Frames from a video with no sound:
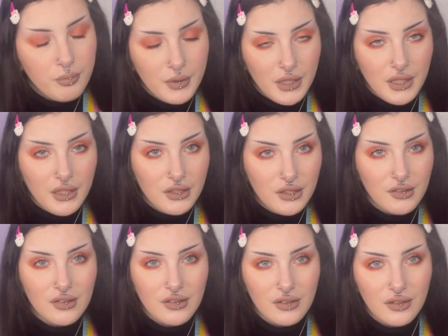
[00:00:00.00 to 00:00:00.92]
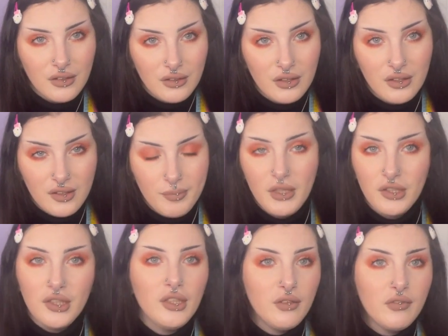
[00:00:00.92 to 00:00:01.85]
but just especially
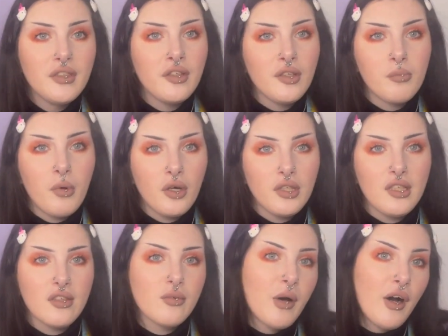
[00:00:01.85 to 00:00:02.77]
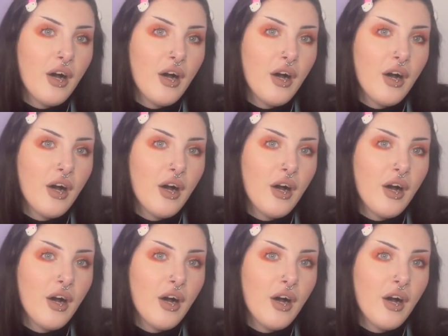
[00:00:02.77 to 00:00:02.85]
do this on the body as well.